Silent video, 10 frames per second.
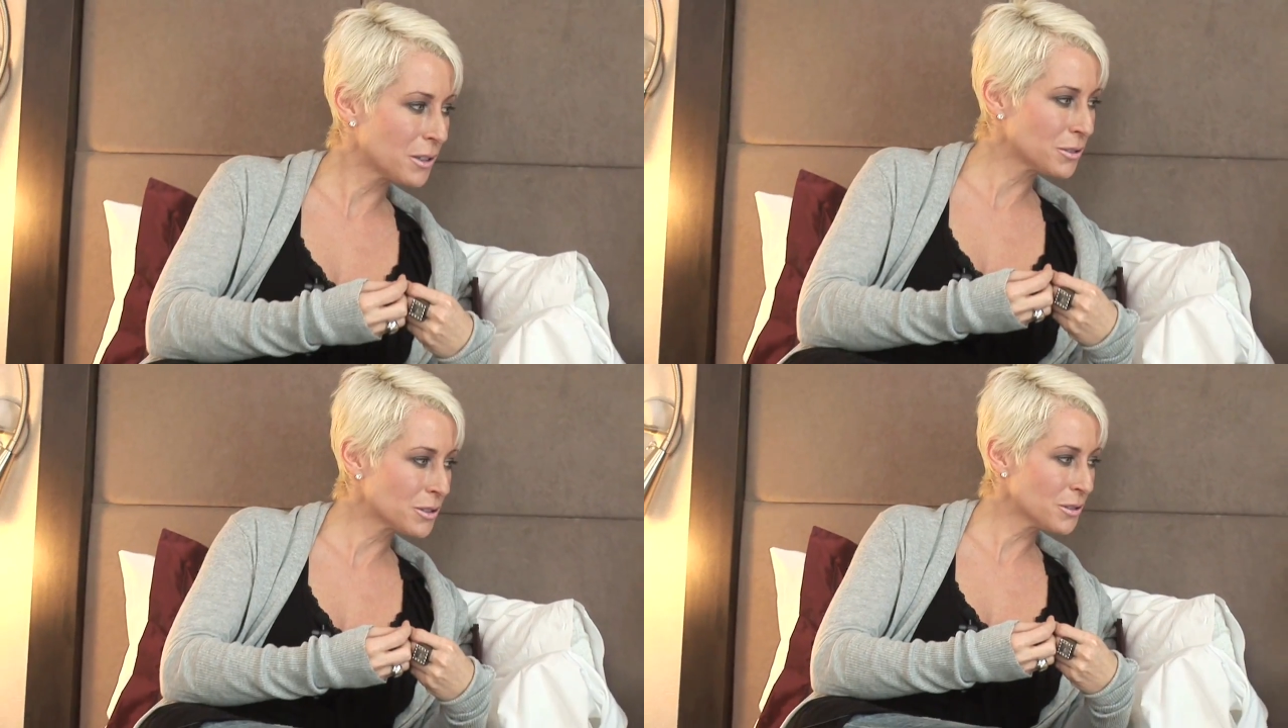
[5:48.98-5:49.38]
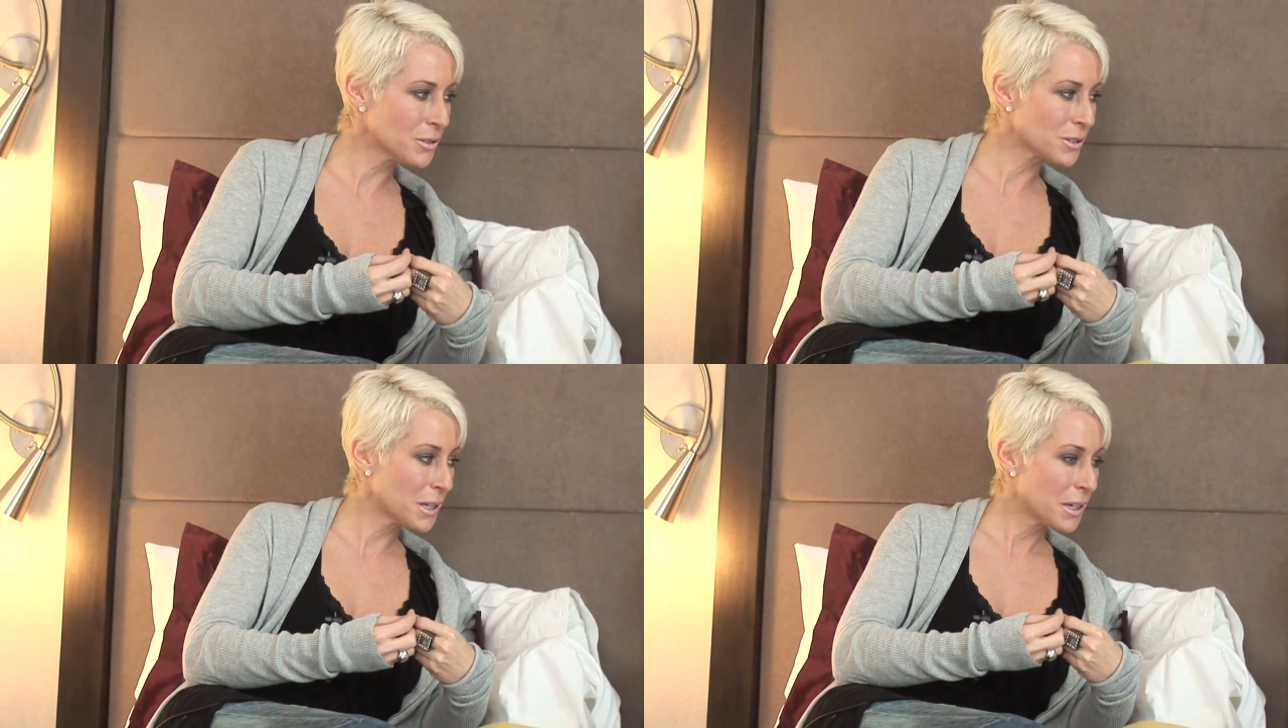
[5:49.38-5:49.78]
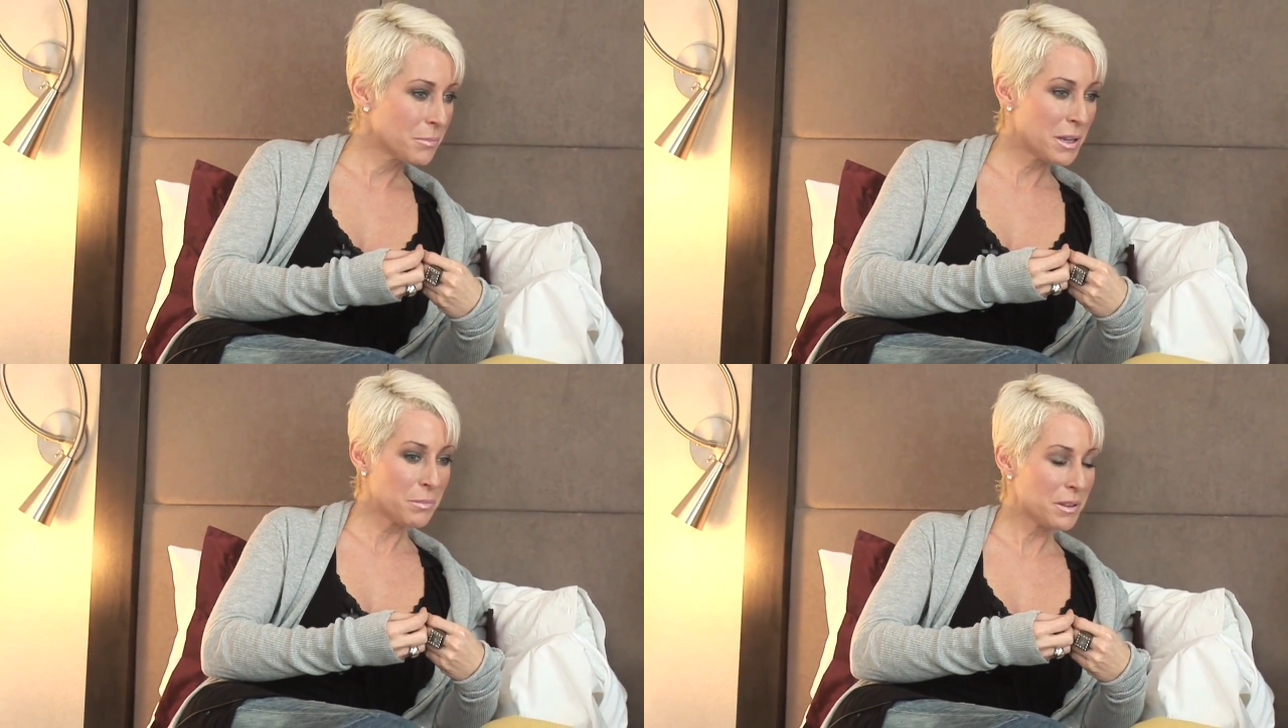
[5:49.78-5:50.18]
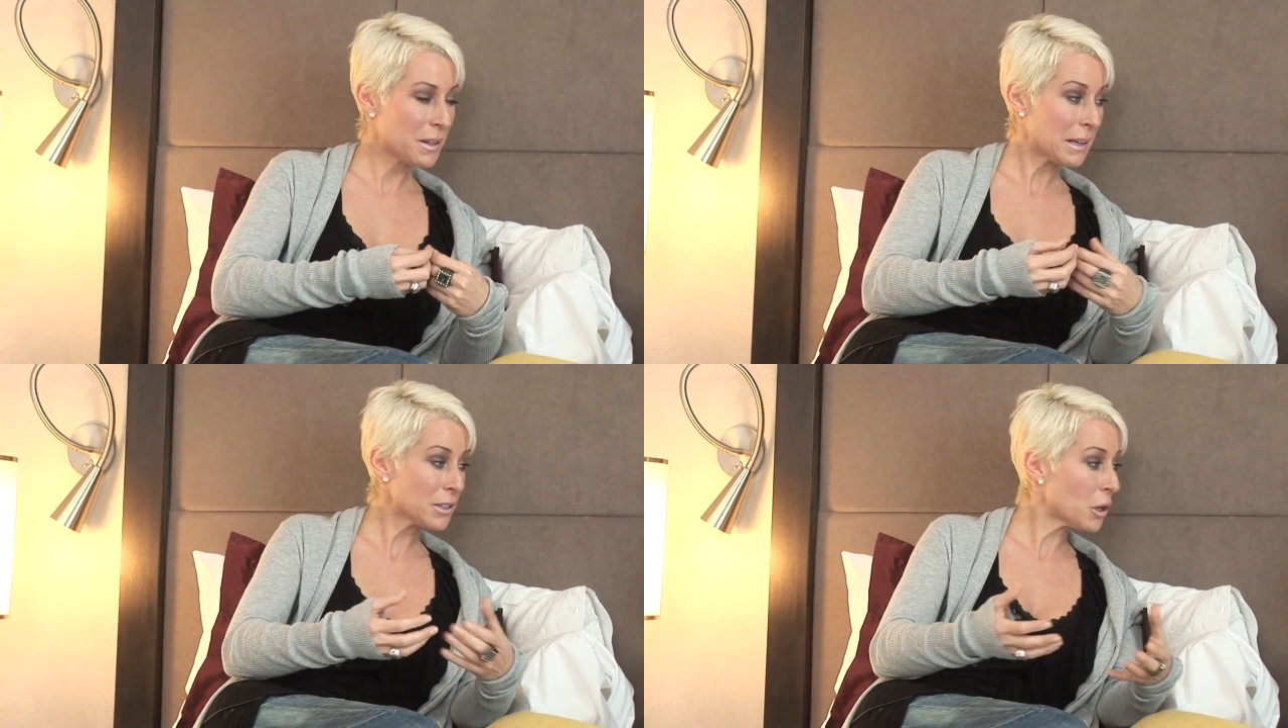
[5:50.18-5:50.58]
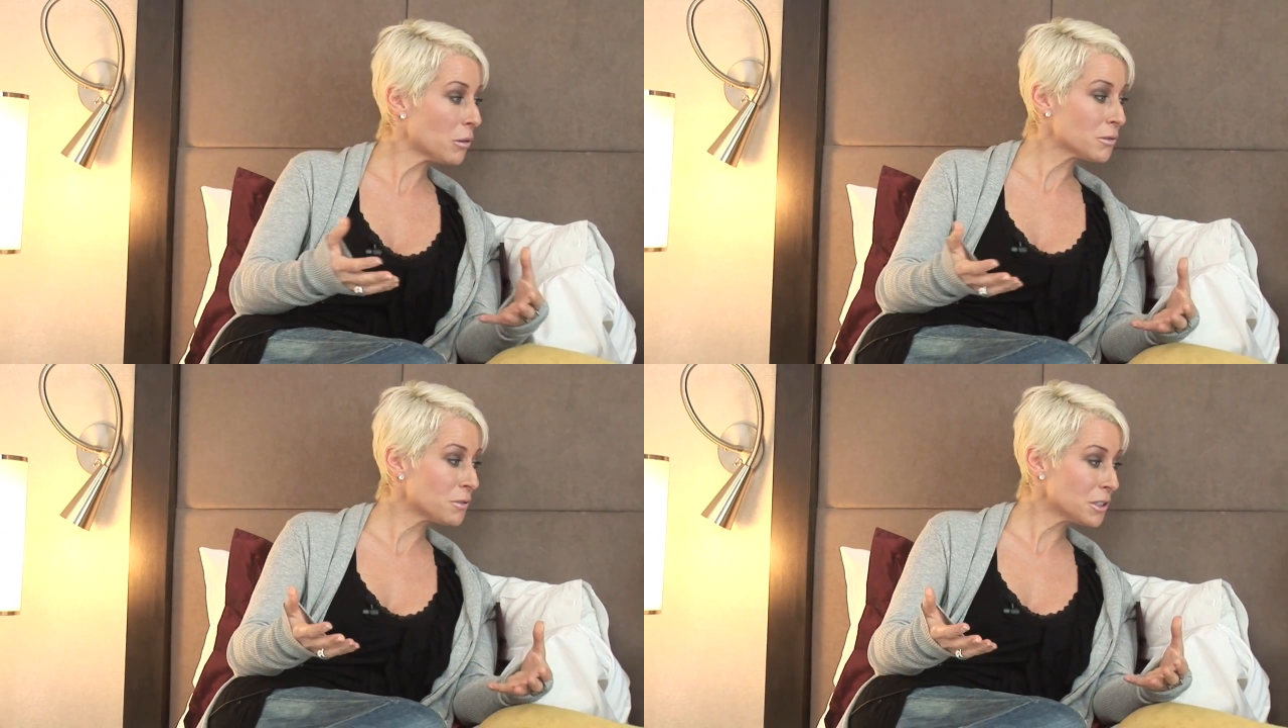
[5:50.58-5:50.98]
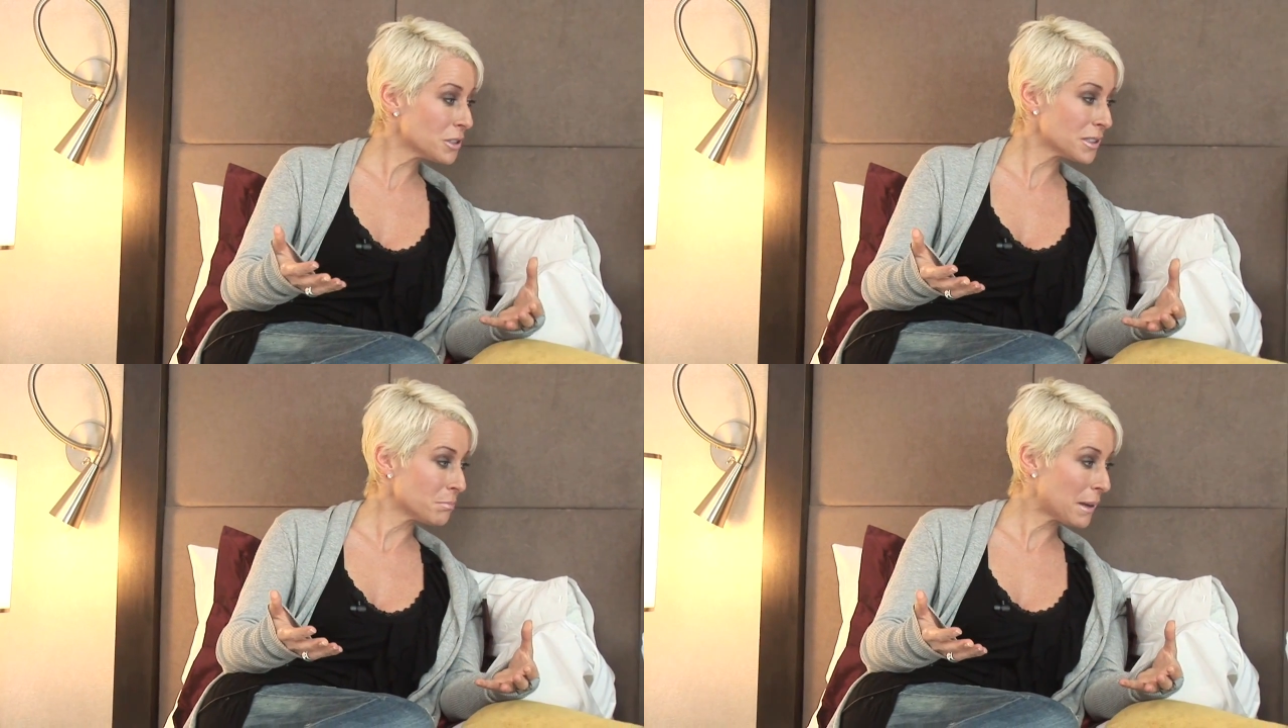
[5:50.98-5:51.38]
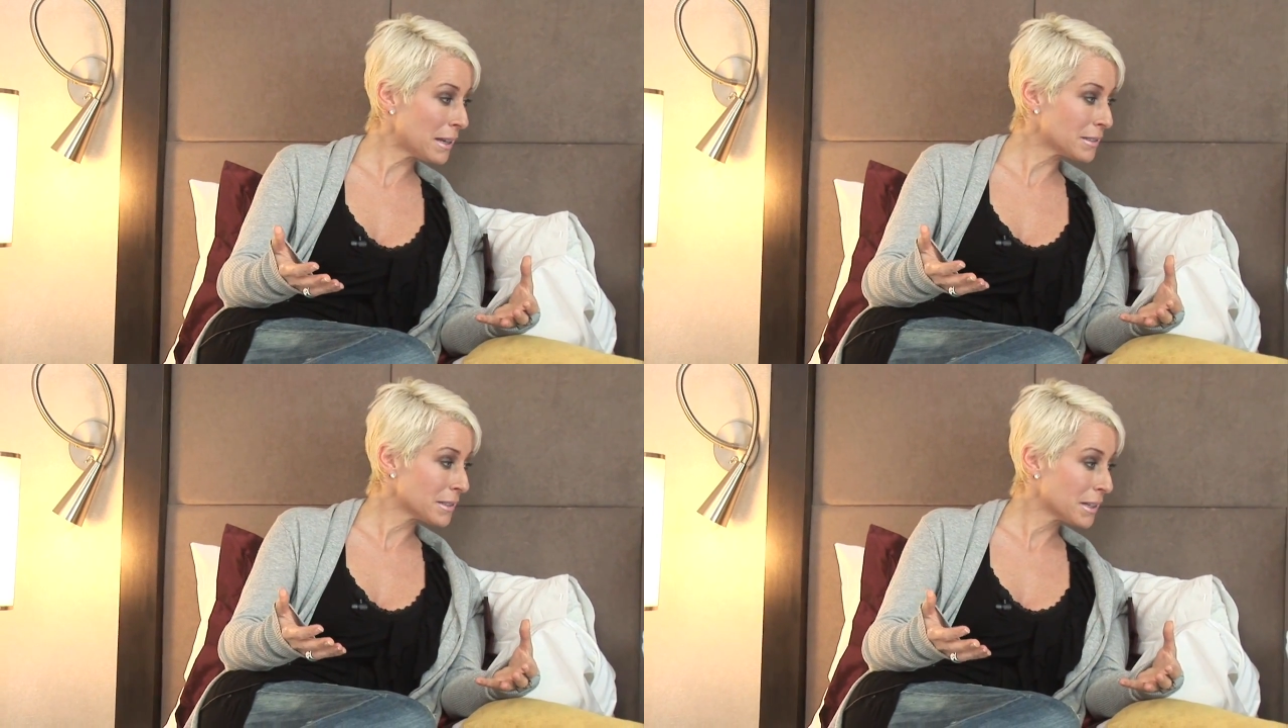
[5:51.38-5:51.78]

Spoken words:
closed doors. Maybe they're like cold fishes in bed.